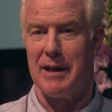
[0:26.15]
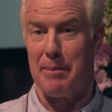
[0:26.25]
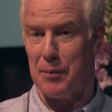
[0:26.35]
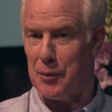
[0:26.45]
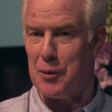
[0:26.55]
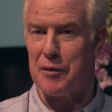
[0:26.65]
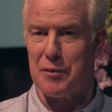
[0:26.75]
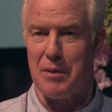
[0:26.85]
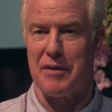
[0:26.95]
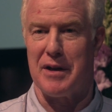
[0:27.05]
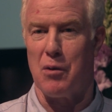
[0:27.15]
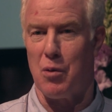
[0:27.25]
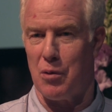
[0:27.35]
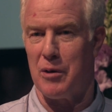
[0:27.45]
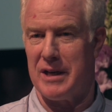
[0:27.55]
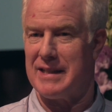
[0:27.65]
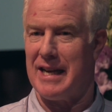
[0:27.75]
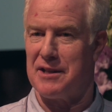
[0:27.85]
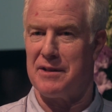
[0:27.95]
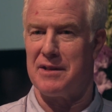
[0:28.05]
improved with the
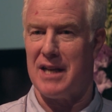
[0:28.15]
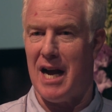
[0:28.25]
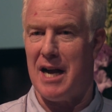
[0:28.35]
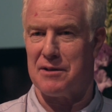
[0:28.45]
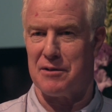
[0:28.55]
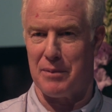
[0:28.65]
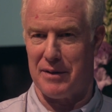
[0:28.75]
organizations tasked